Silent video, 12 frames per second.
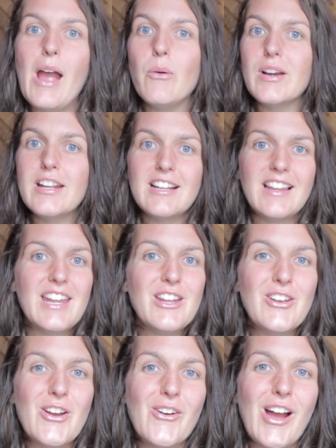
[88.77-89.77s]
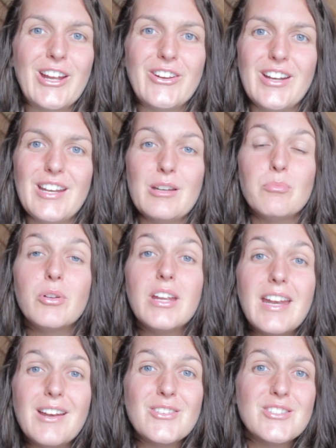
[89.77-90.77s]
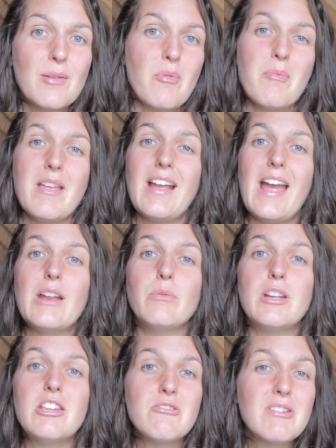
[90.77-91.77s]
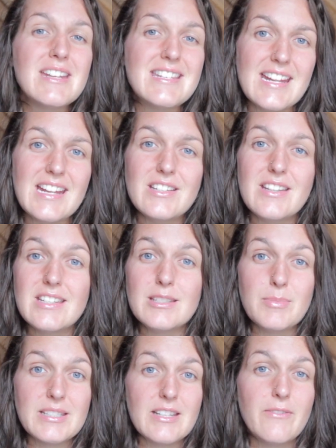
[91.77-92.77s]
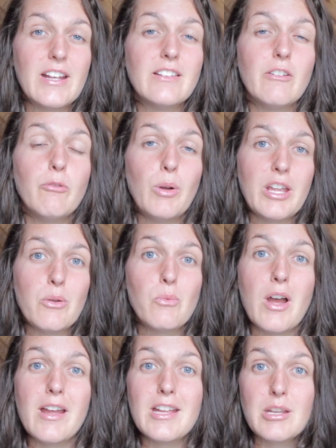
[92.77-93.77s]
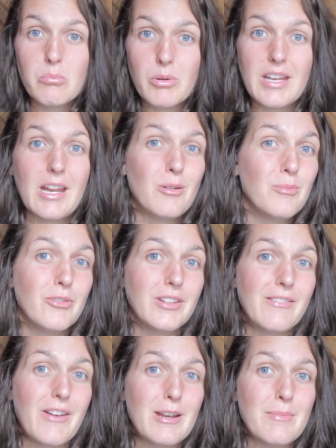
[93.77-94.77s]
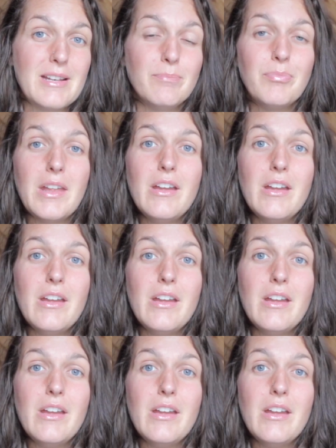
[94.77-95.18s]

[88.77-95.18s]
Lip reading: I wanted to let you know I created a prenatal supplement guide where you can dig into the specifics of what you want in your prenatal multivitamin.